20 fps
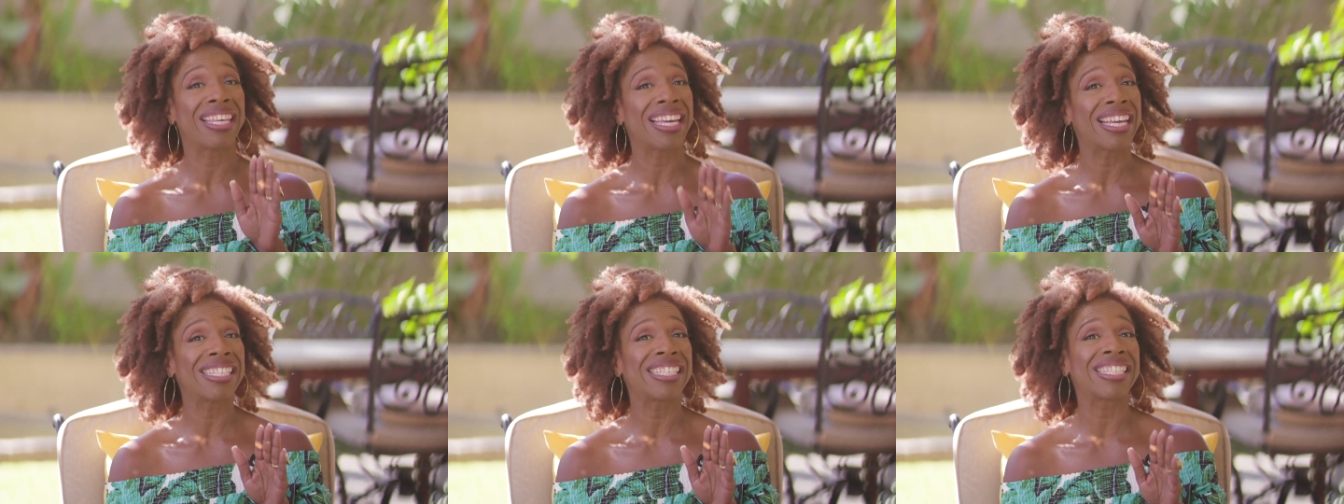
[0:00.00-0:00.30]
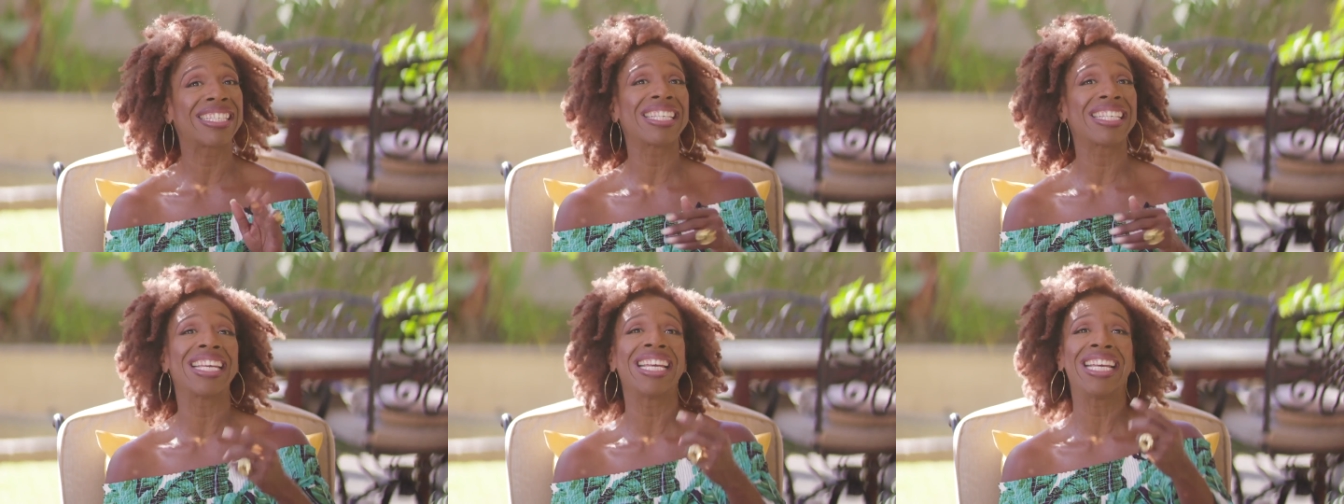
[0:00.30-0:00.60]
This
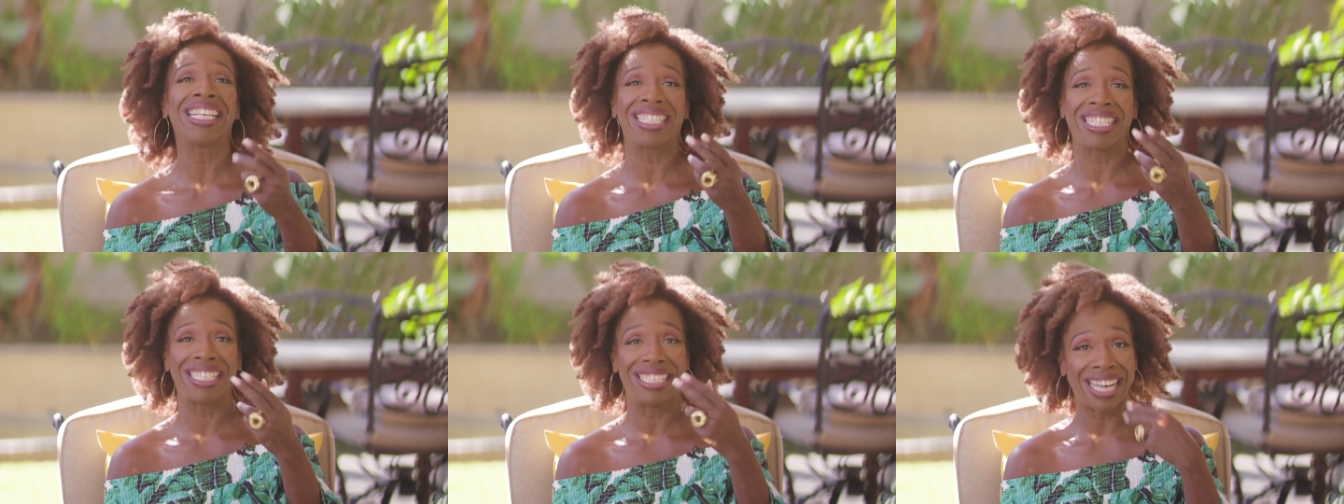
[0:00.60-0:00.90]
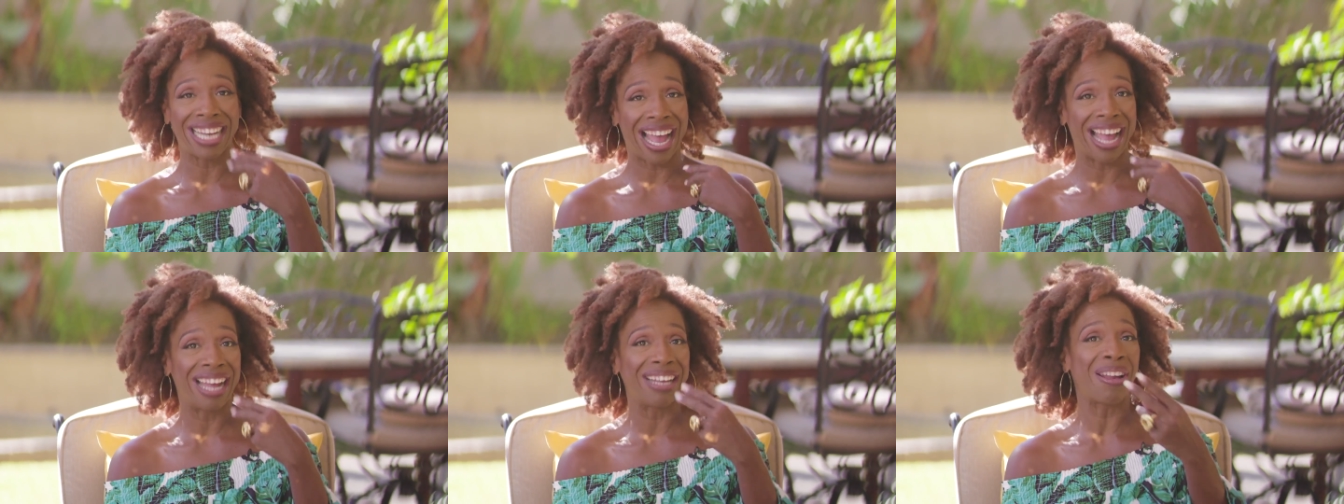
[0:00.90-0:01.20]
is a
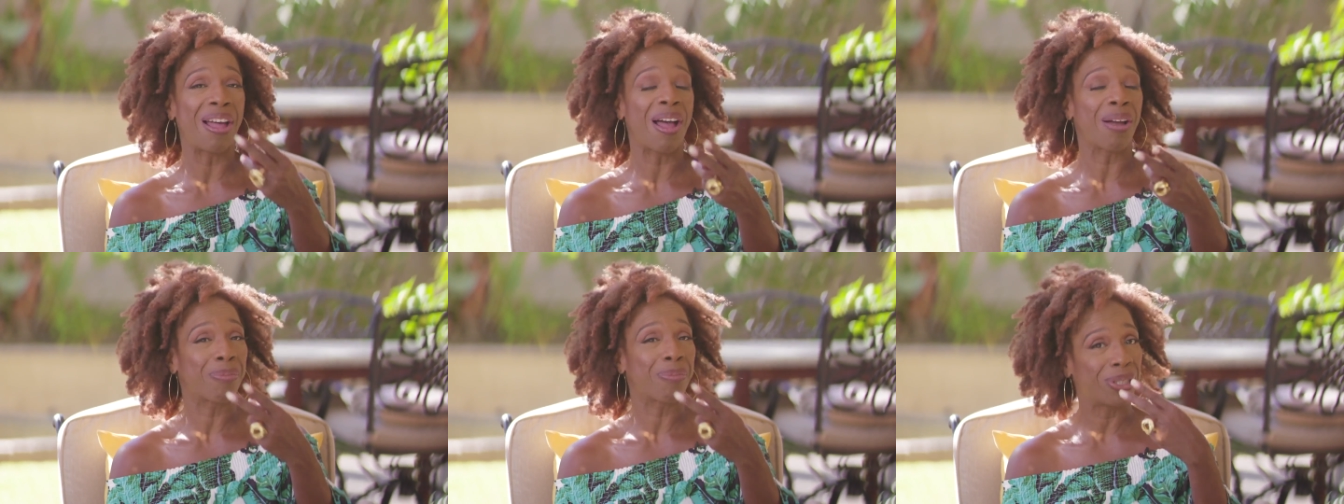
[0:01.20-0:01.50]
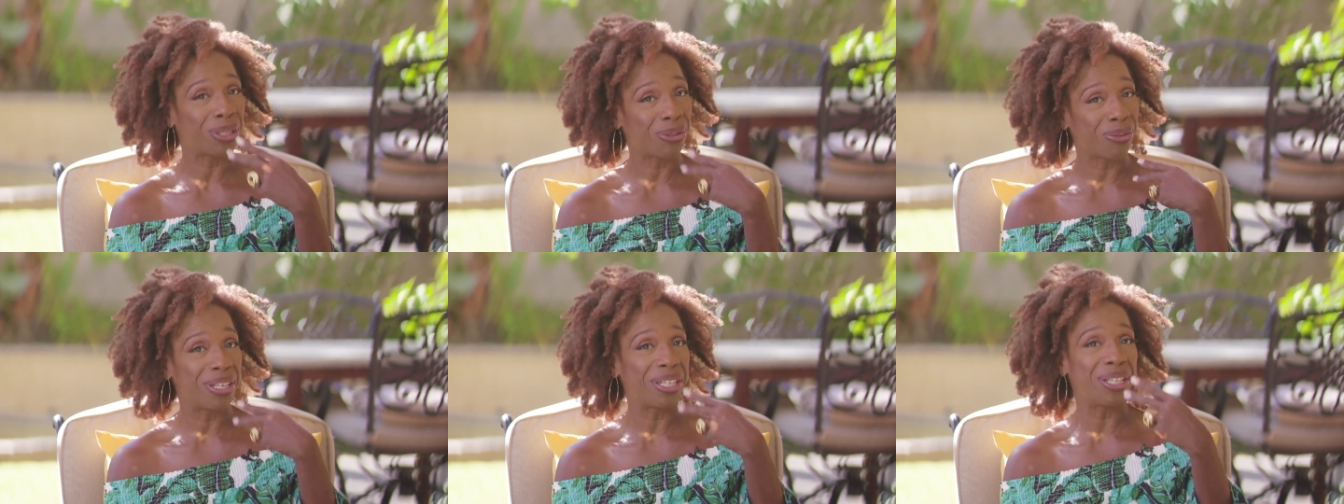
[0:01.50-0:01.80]
dialogue
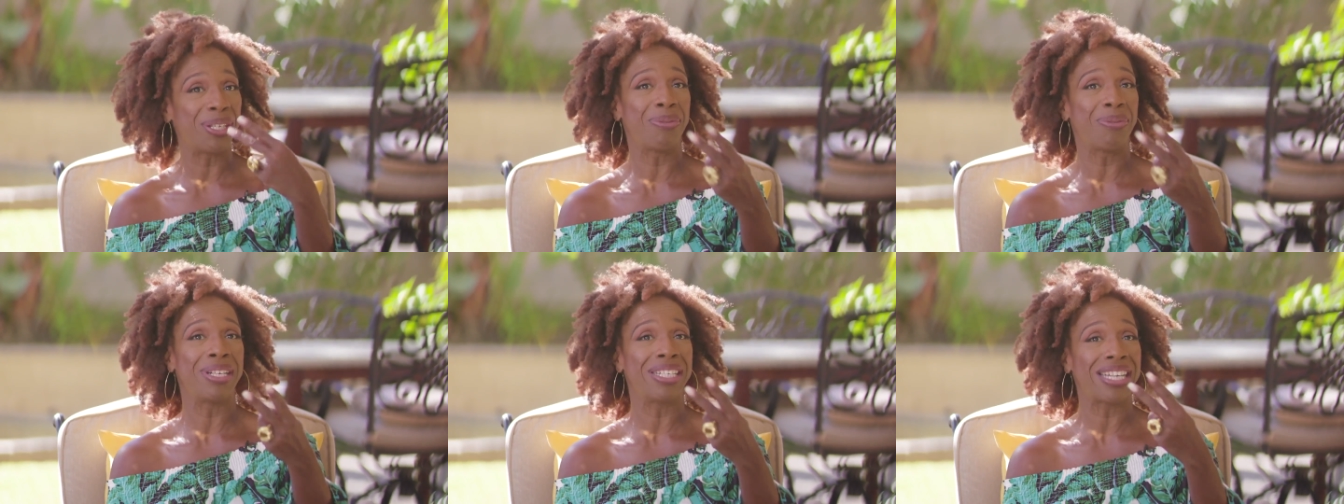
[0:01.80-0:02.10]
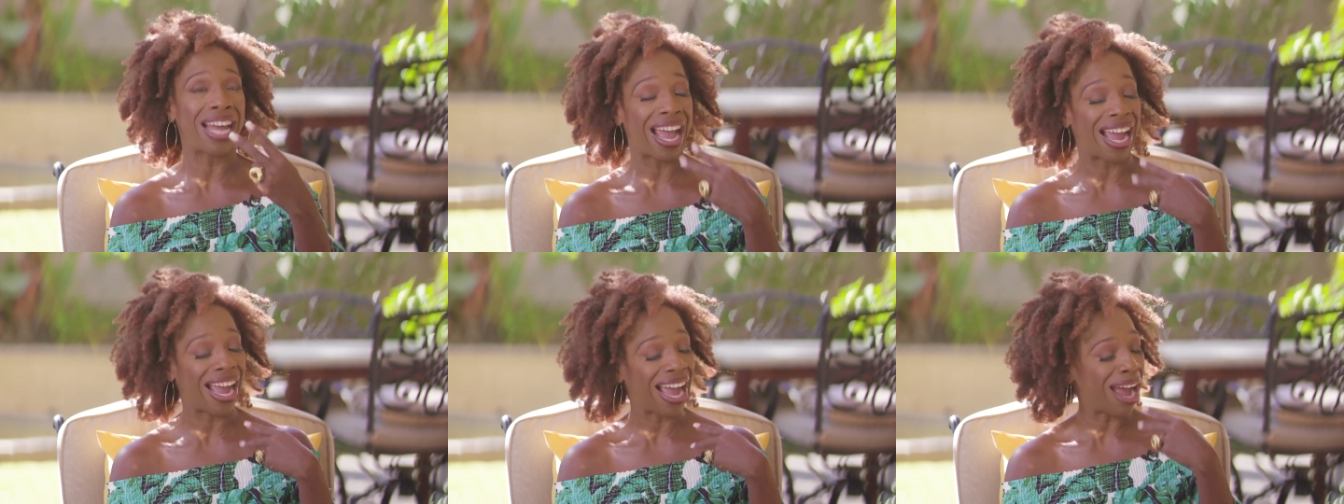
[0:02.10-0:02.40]
between you
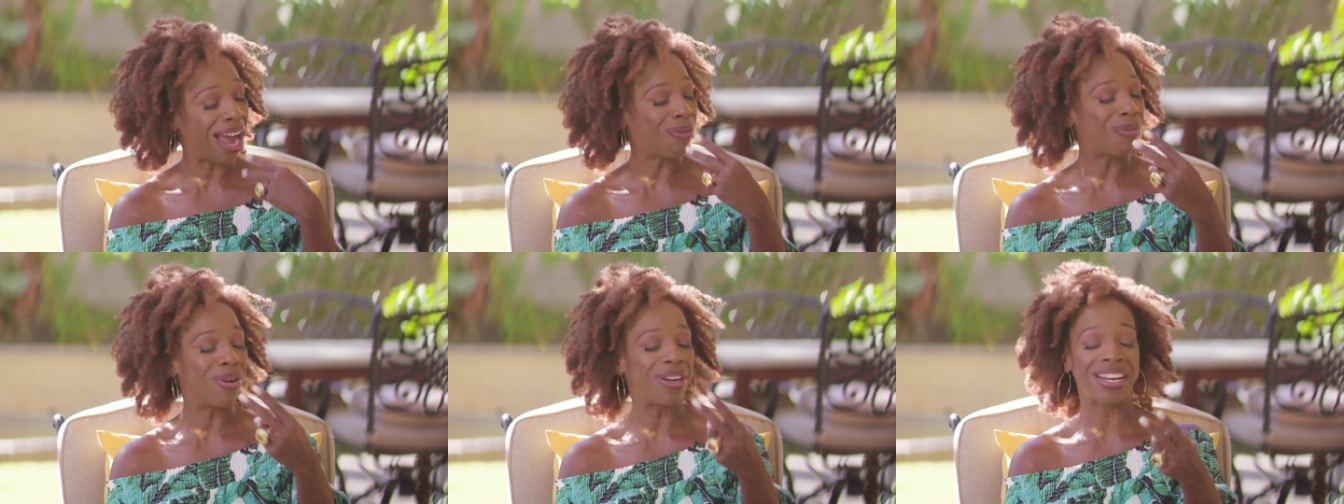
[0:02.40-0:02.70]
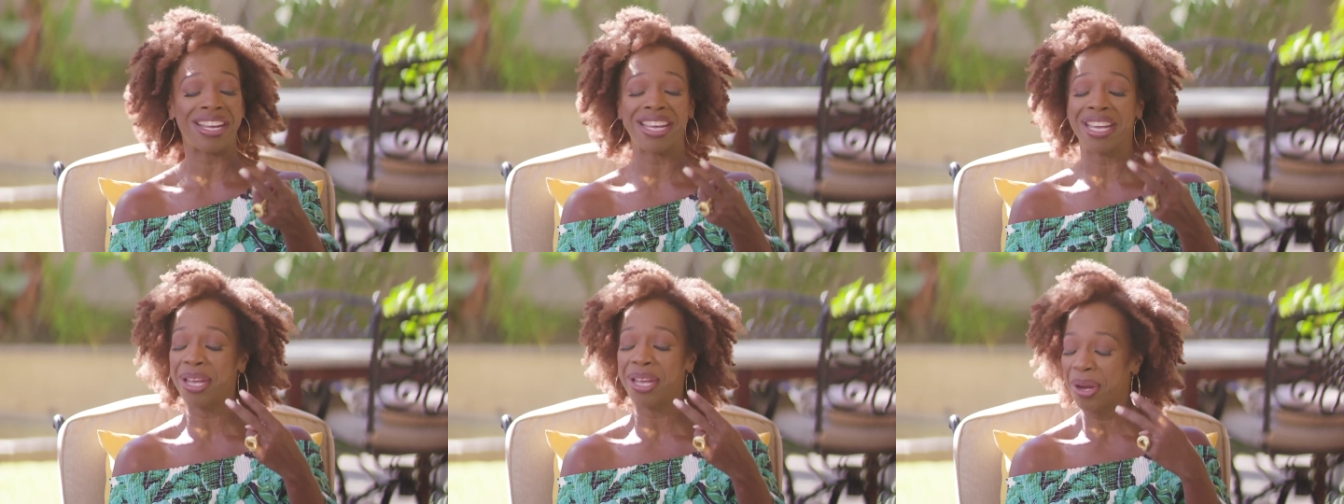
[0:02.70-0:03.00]
and I. I want
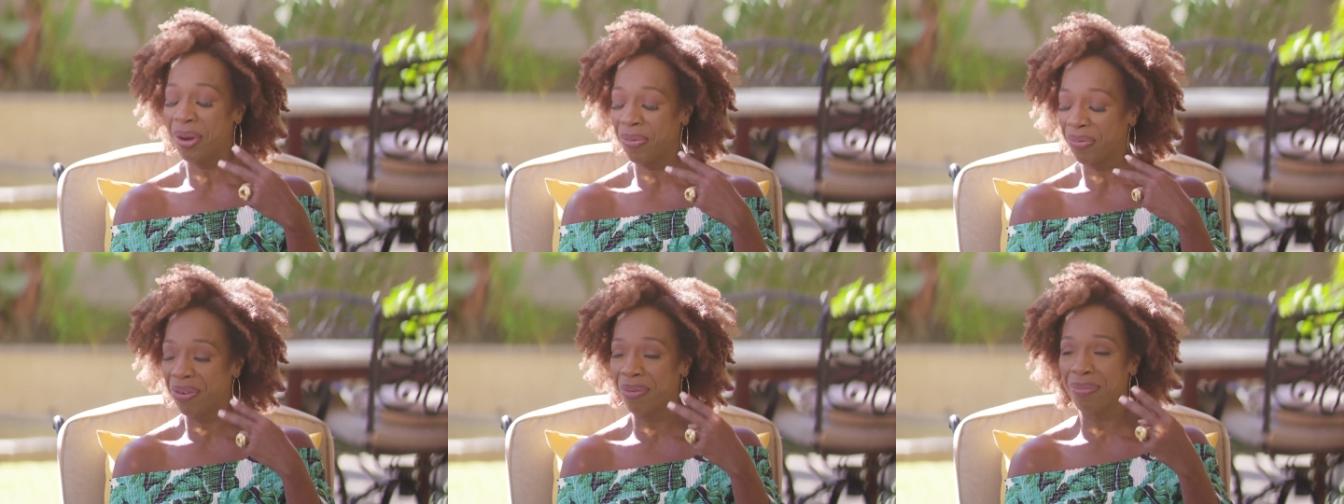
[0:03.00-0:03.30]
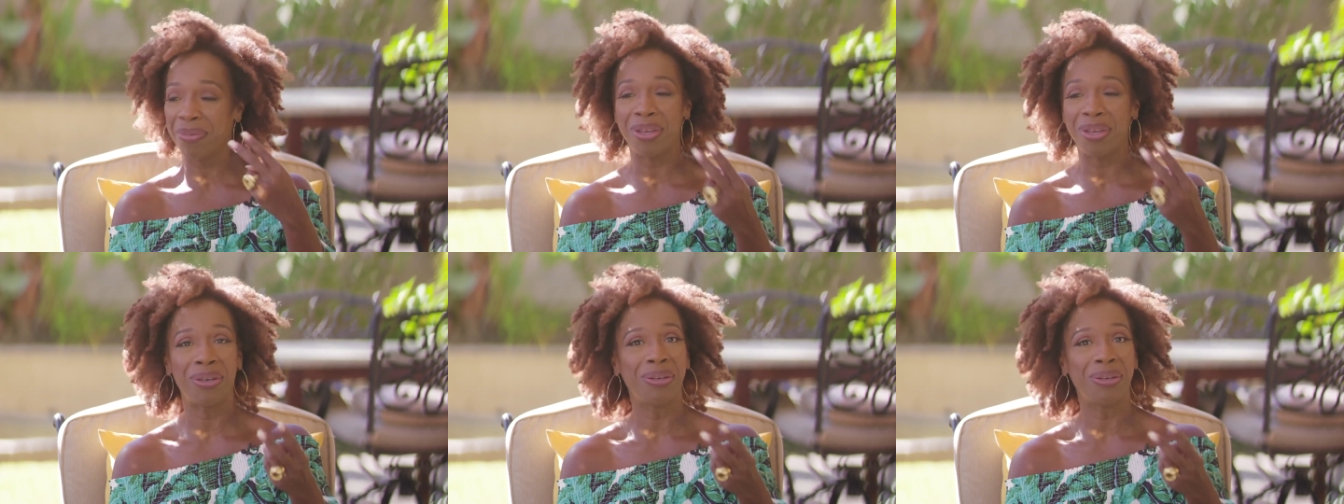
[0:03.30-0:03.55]
to hear from